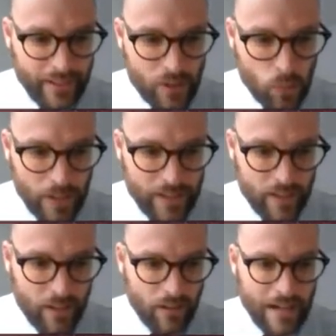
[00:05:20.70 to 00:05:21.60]
We
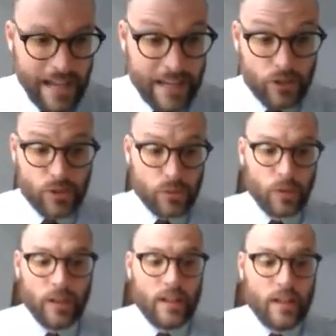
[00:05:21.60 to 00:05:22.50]
are a
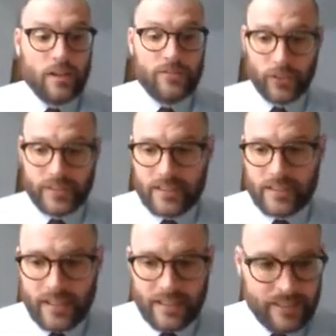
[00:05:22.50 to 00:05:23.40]
new 14 to
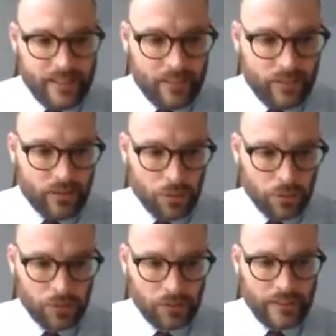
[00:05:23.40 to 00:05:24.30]
19
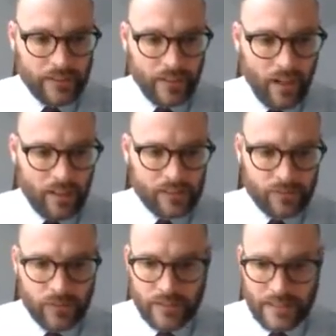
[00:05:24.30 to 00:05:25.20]
school in the heart of
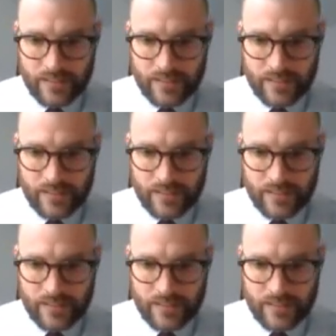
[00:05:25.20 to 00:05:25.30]
Newcastle